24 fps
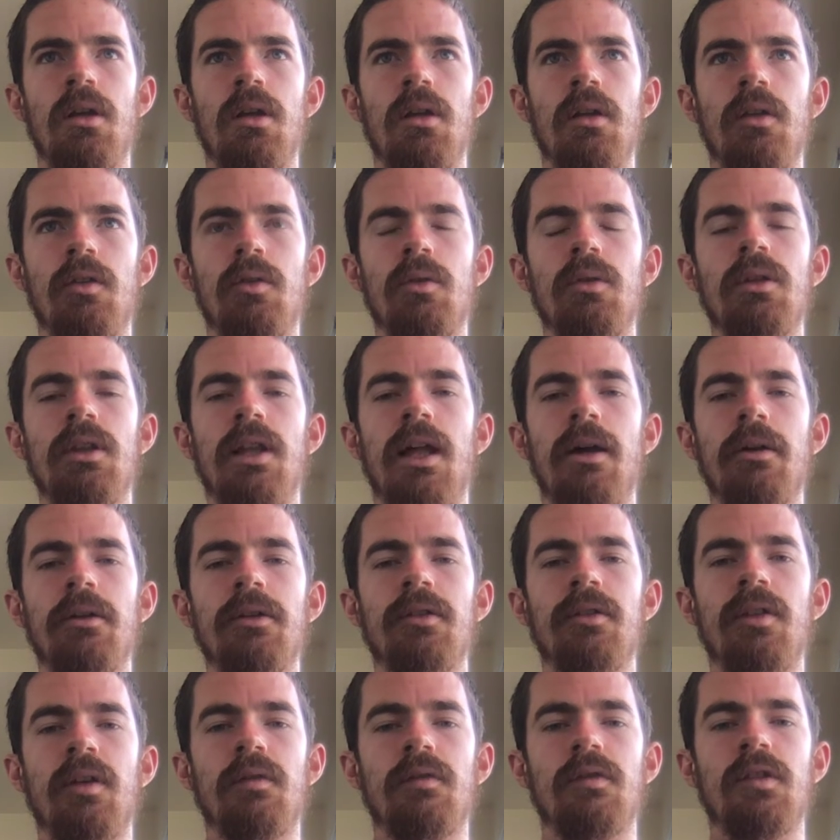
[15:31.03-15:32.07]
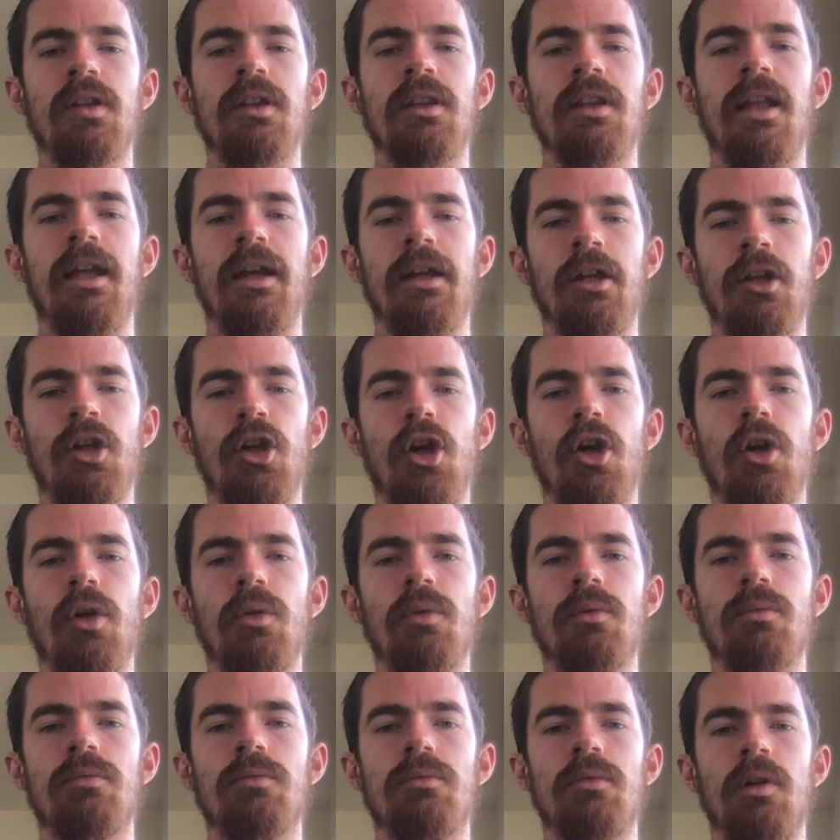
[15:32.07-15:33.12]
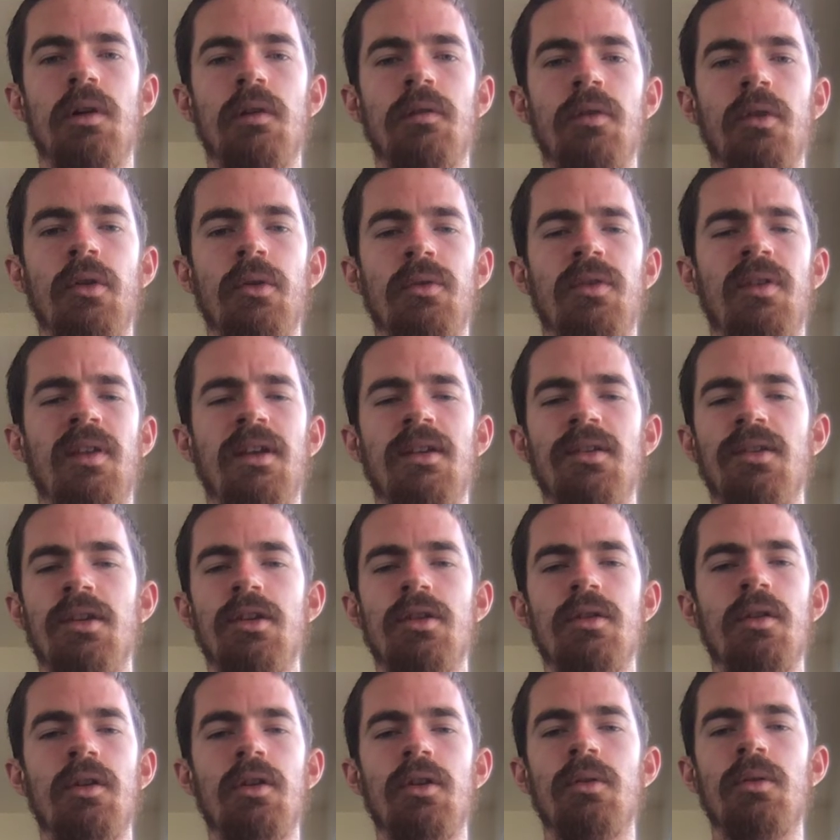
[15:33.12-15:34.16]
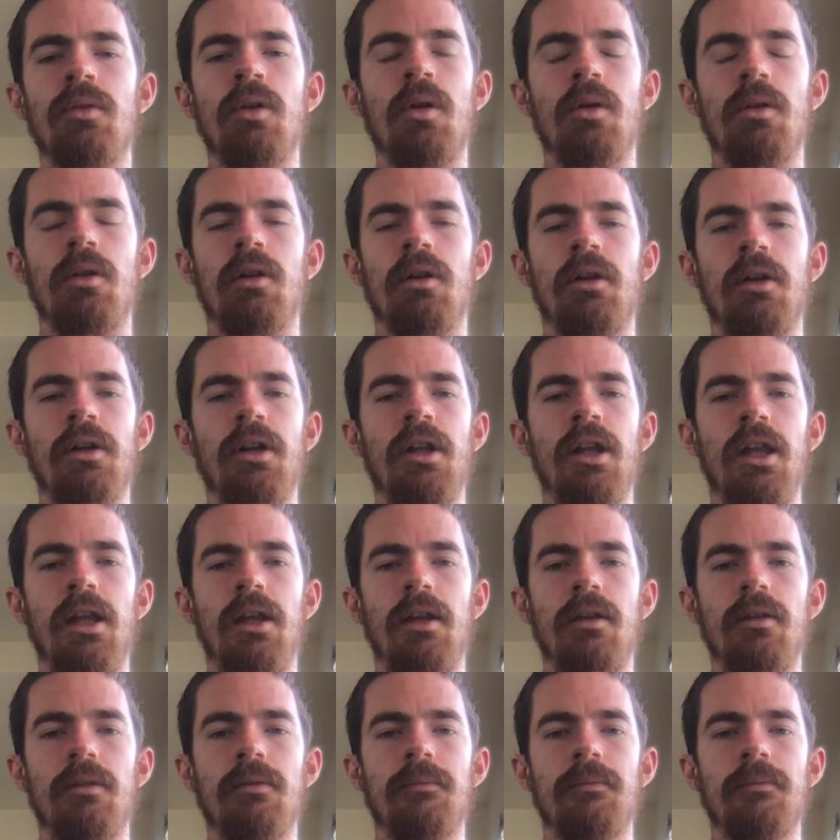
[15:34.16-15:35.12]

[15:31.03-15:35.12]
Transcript: to allow yourself to let go of those things that you no longer need.